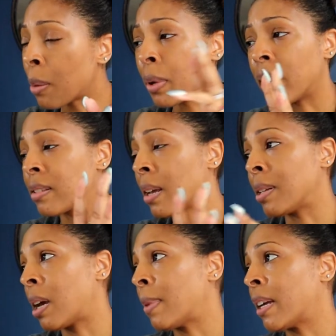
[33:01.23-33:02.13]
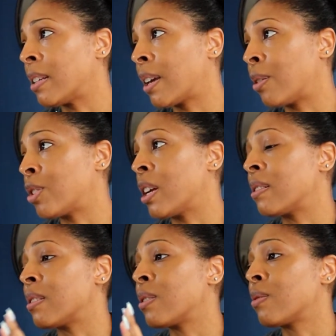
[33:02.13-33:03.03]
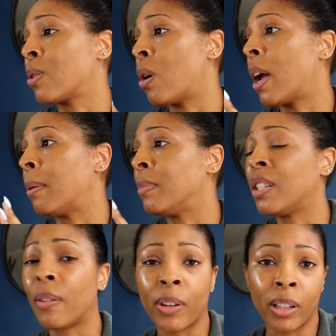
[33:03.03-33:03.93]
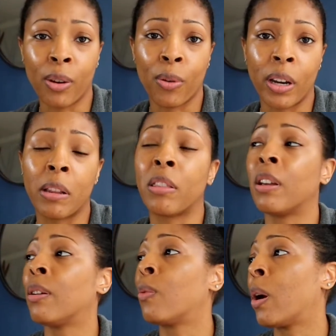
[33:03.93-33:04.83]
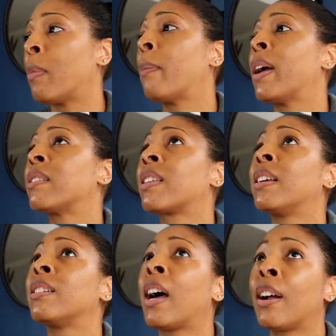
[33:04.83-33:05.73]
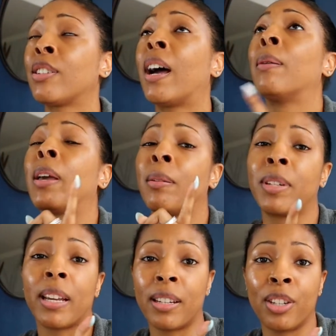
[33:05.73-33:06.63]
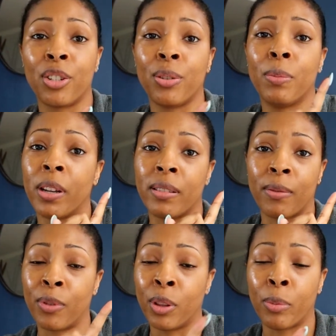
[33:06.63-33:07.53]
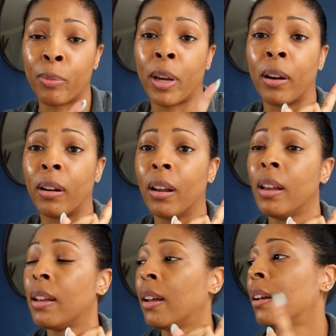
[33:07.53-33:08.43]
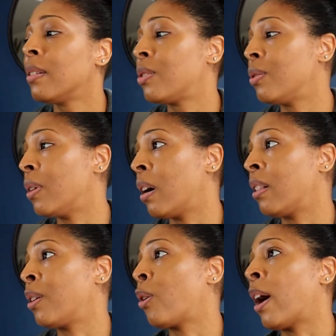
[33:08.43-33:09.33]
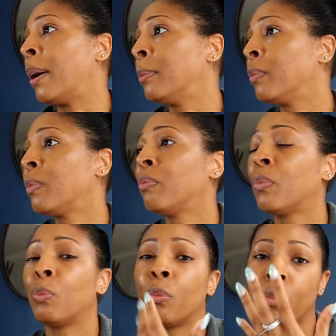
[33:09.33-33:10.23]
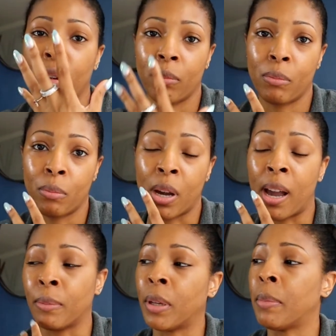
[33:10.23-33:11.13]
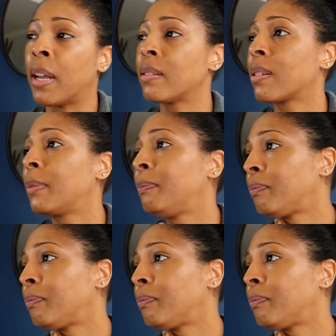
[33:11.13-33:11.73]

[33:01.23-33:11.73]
but at the same time, I ain't taking no chances. So I am definitely going in the theater wearing my mask the entire time, and I'm taking tissue because I'm fully prepared to ugly cry behind my mask.